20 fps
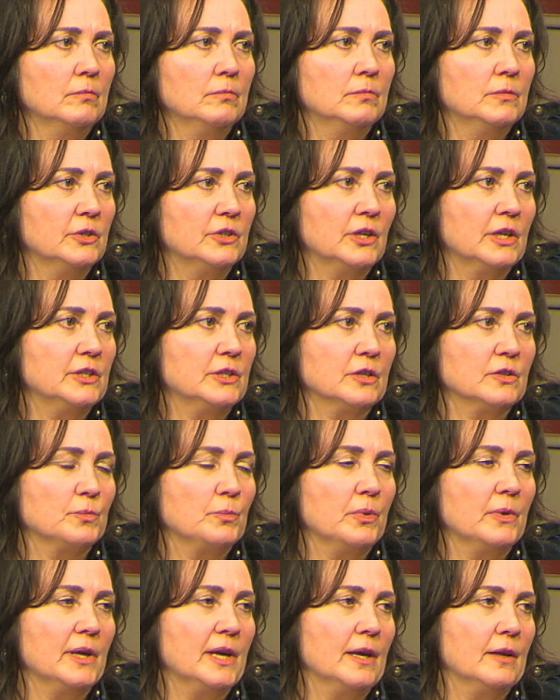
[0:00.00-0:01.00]
to digest
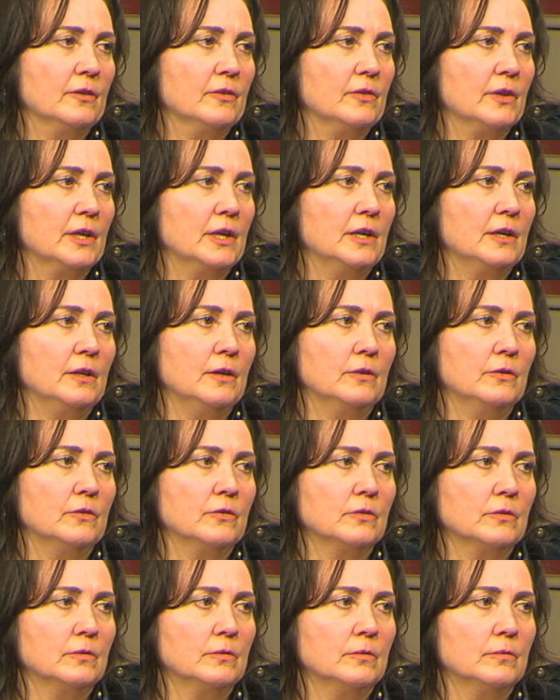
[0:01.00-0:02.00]
plants than it
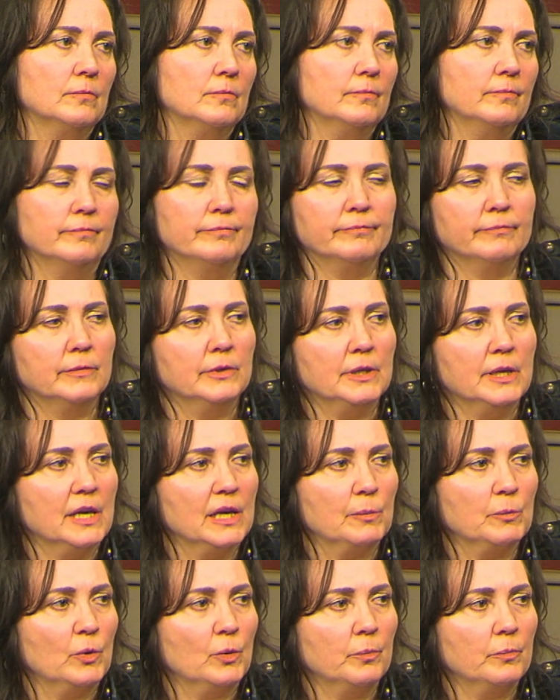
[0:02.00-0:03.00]
is an
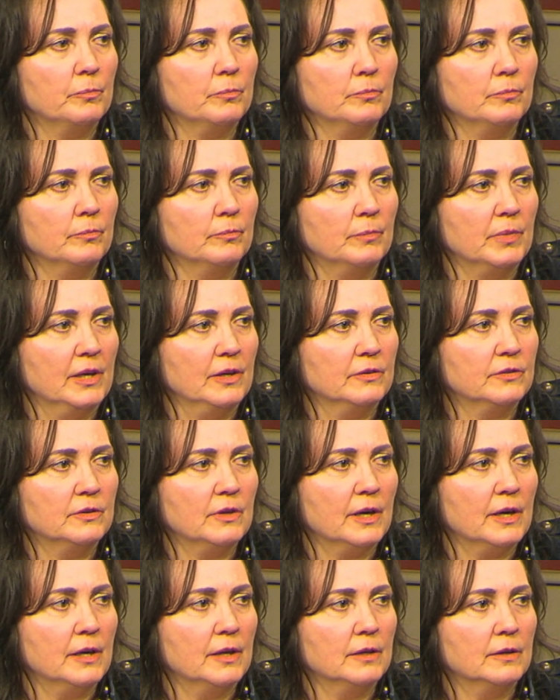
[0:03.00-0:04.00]
animal-based
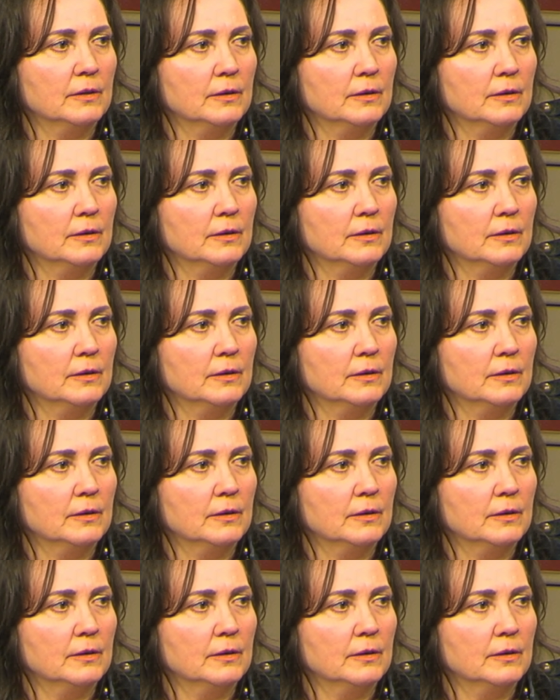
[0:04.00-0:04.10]
diet.